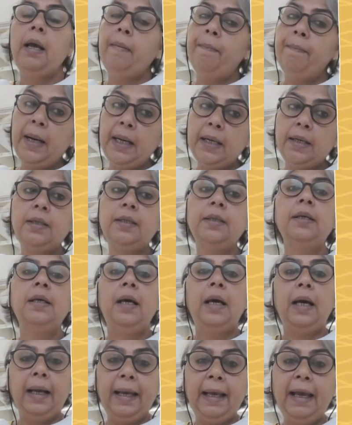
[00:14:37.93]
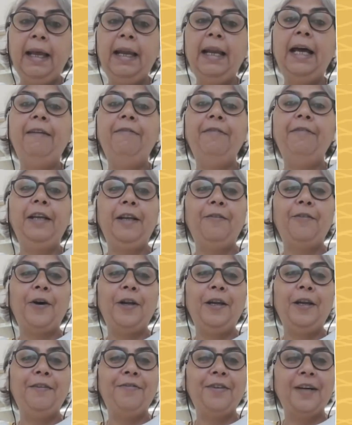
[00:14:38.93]
But again, I will
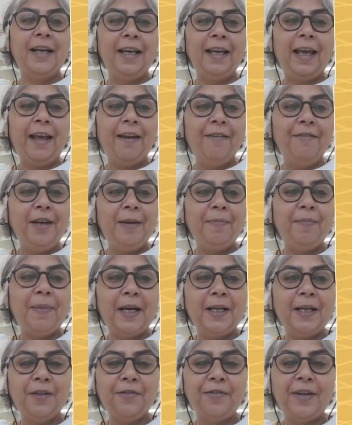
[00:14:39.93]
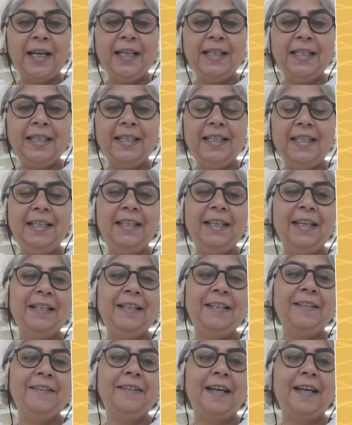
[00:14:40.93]
qualify every part of ICT that